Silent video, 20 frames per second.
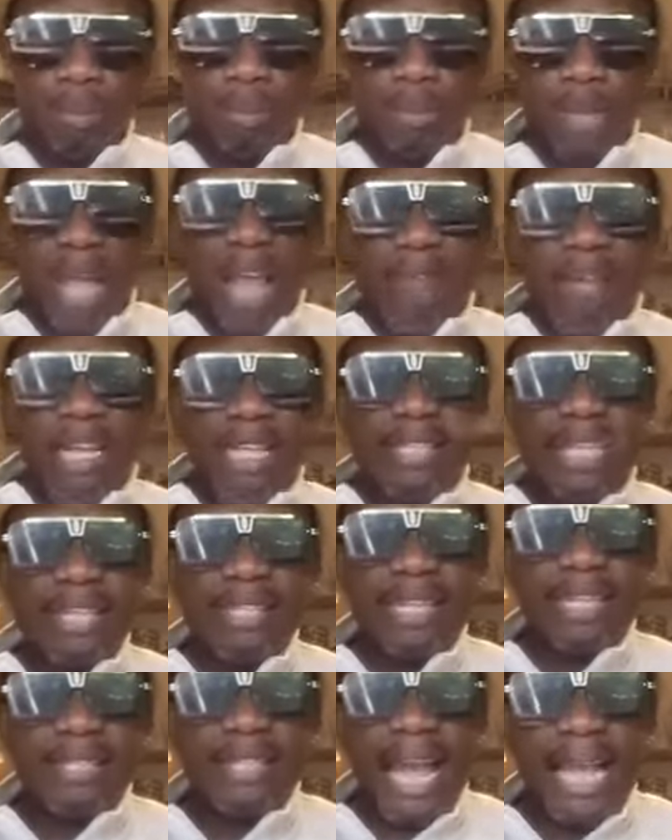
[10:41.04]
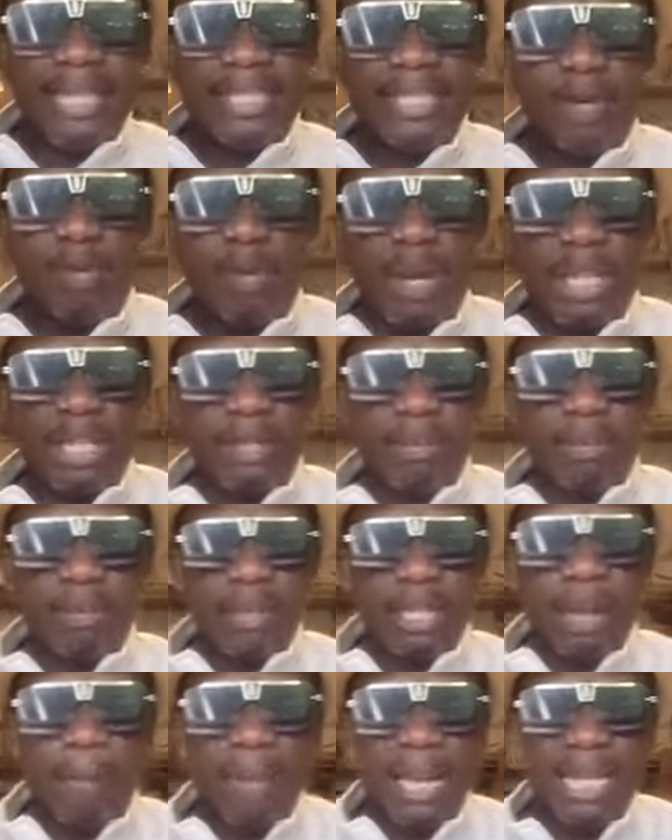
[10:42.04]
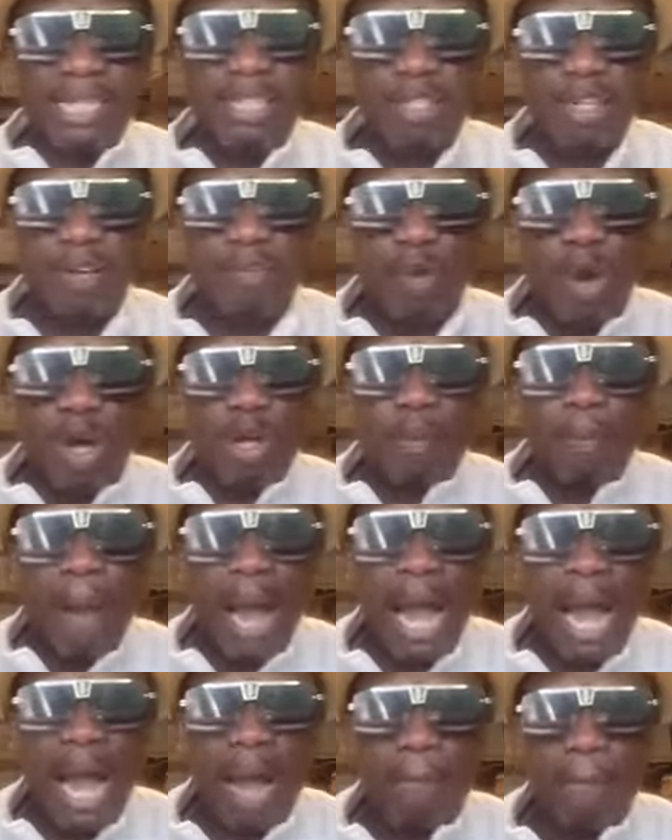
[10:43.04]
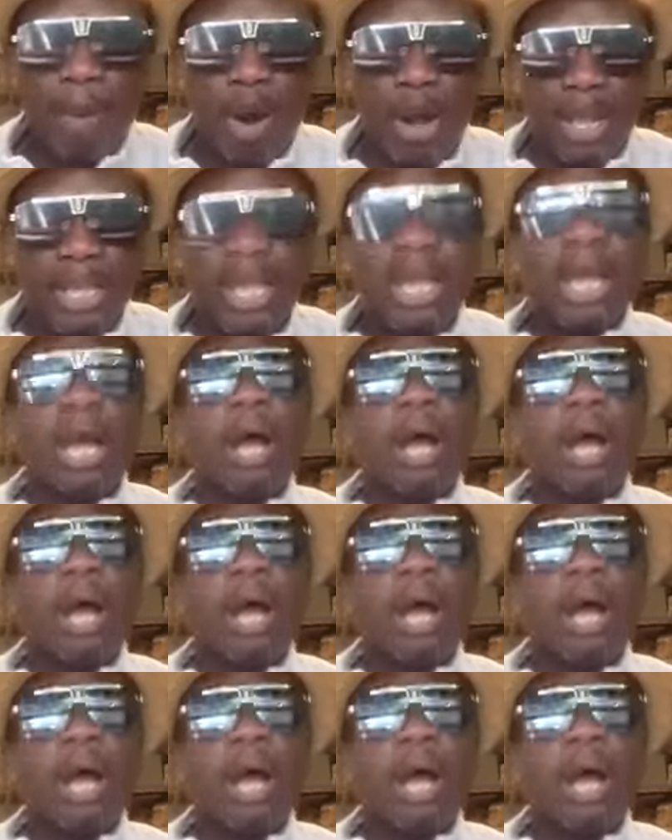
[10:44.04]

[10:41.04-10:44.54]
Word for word: Evelyn says a side chick with the blessing of God, pa boy.